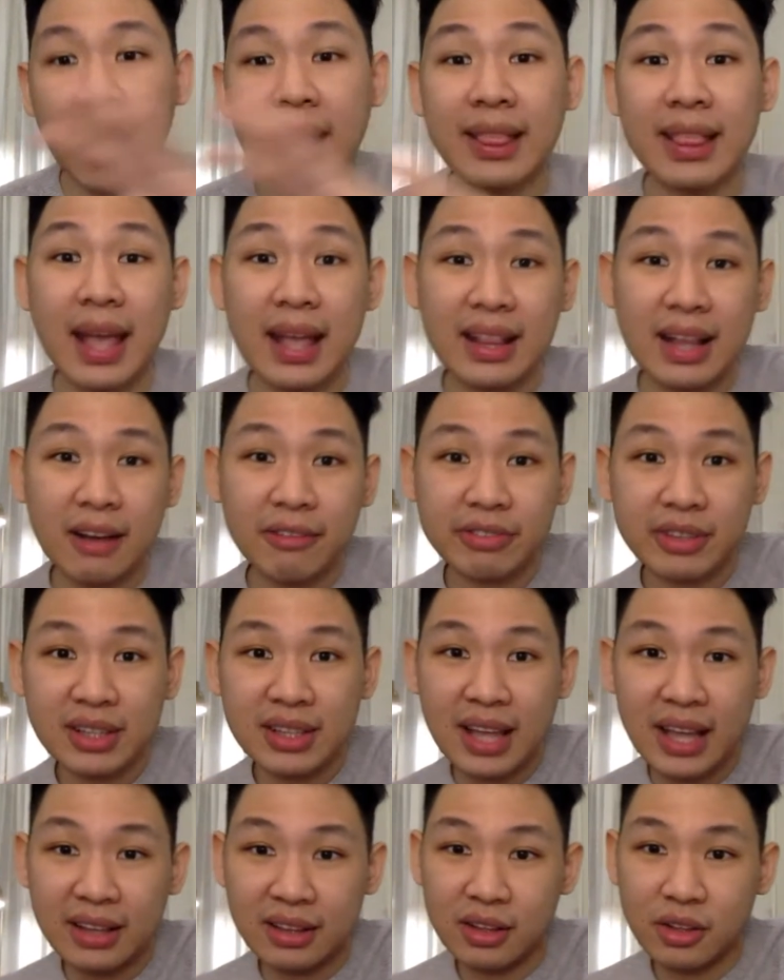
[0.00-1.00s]
And then after
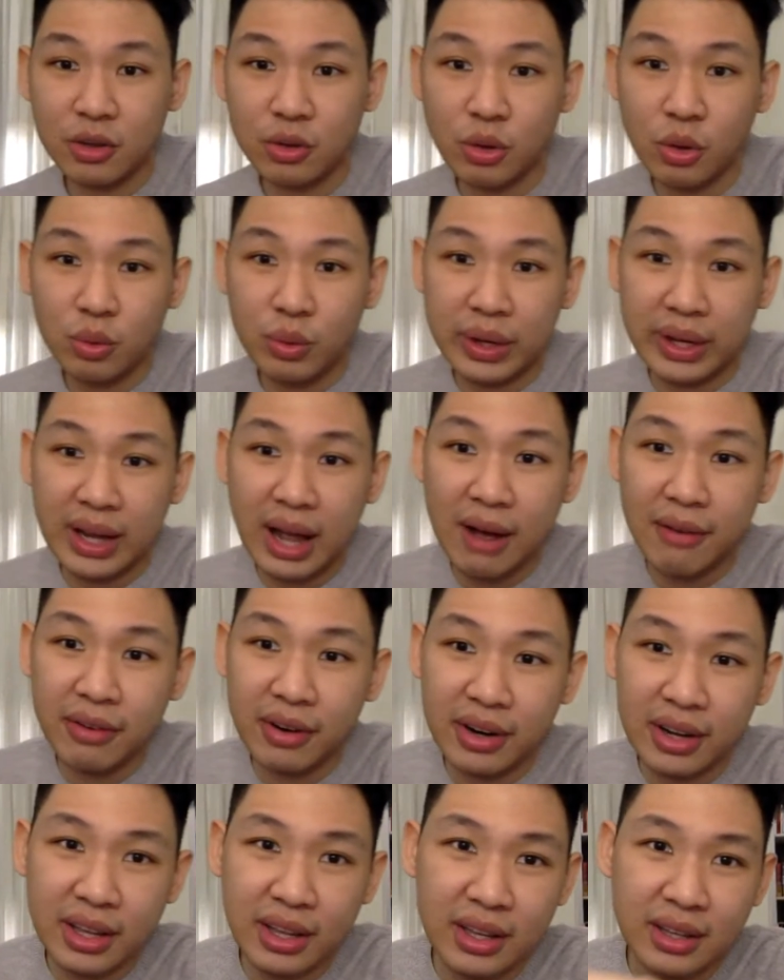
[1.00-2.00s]
that, you know,
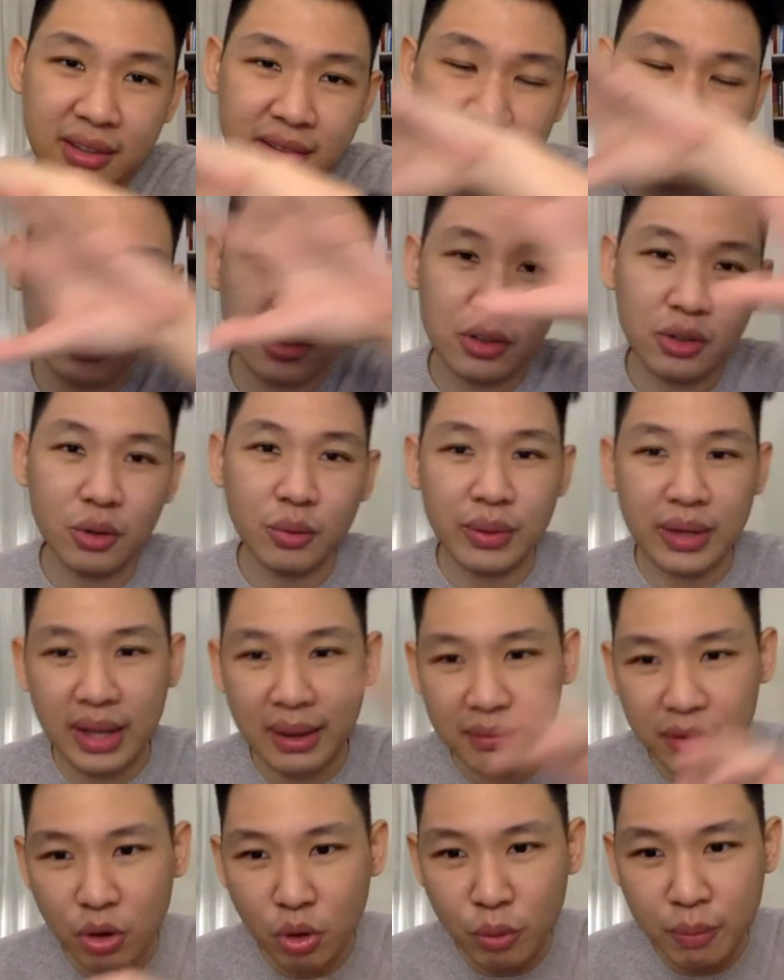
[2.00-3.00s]
recovery, you know, we
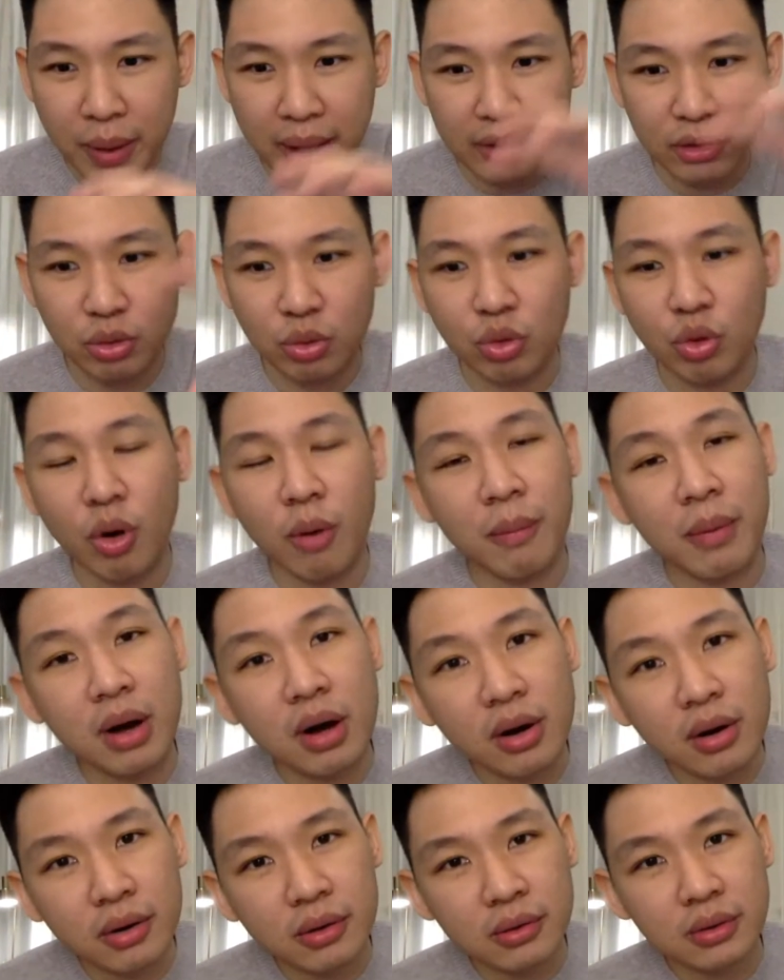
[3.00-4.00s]
can go back to
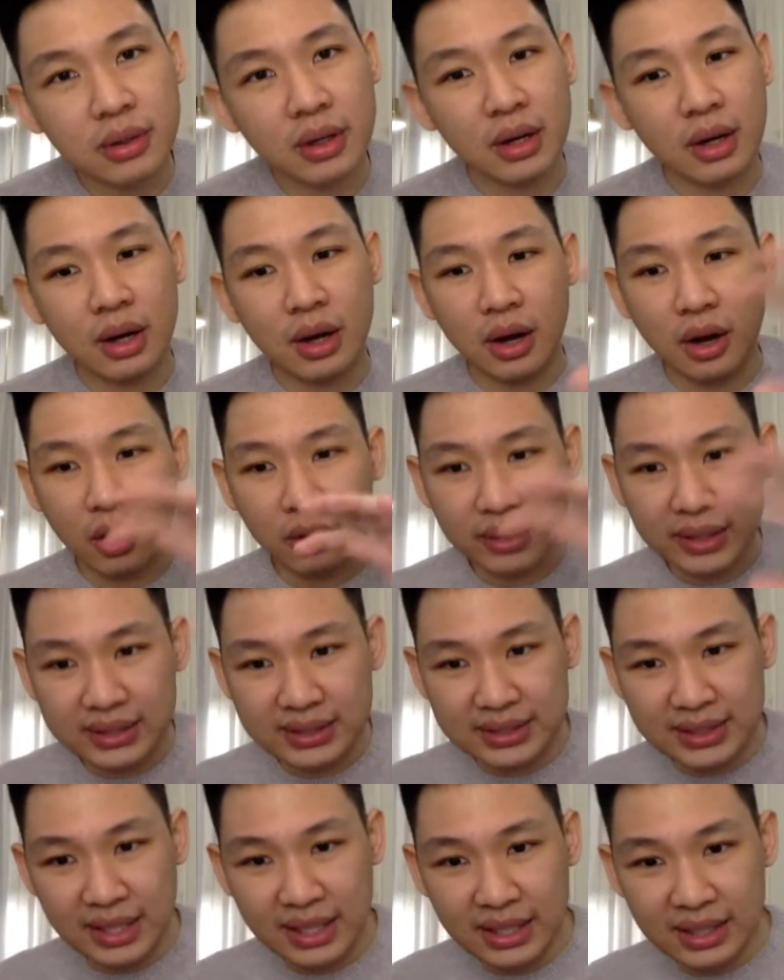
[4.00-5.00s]
normal, all
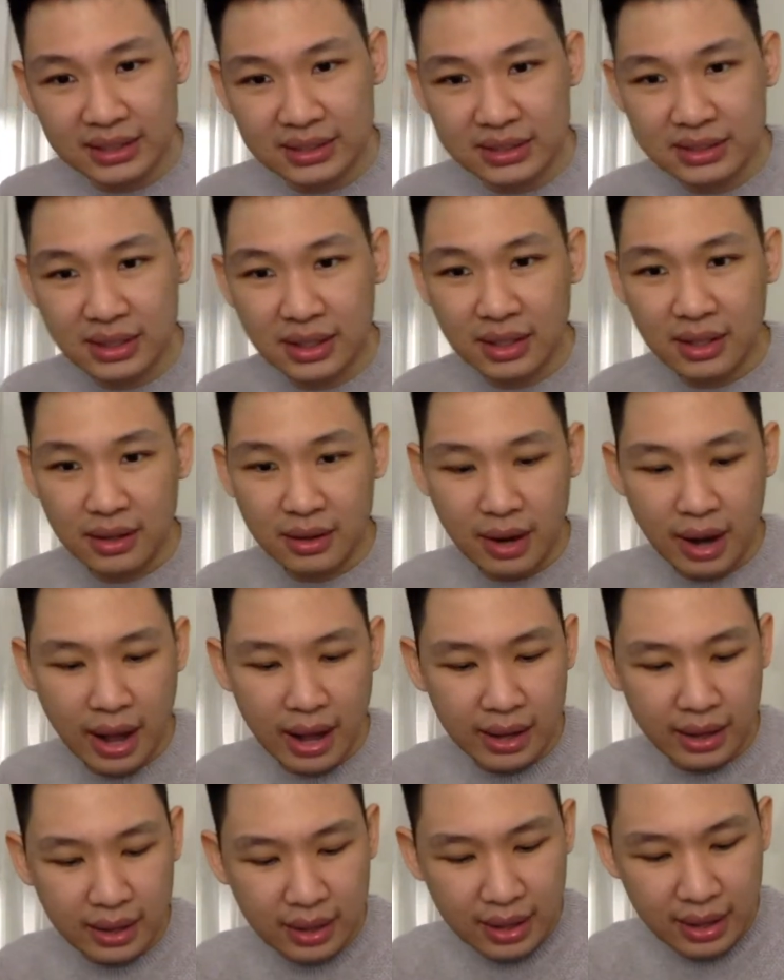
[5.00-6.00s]
these things,
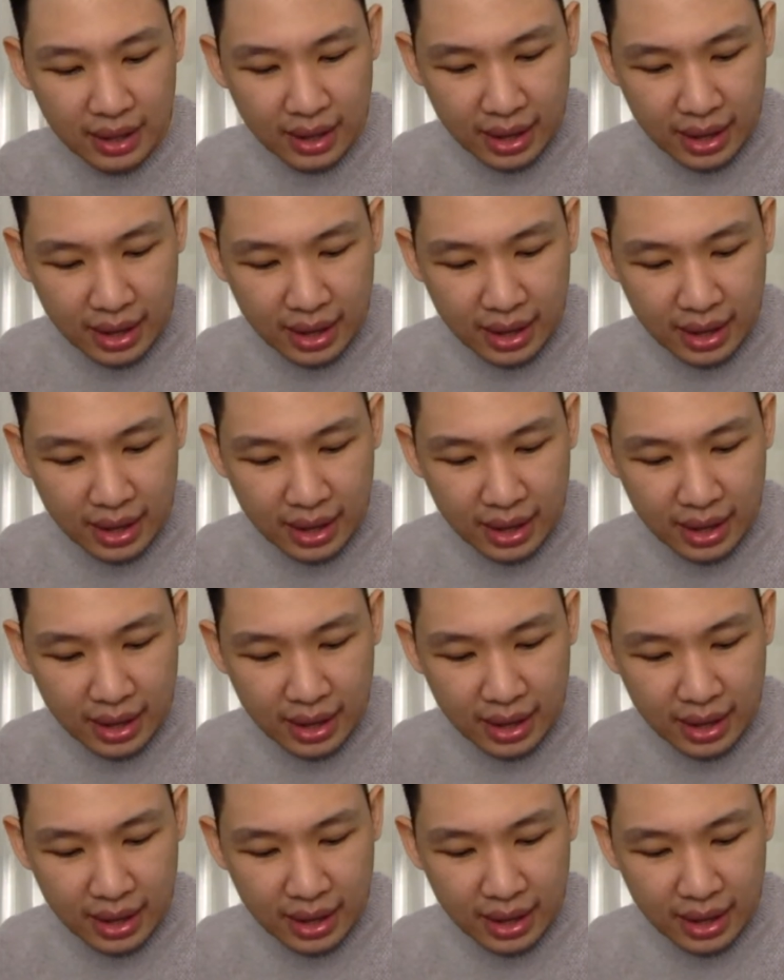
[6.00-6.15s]
right?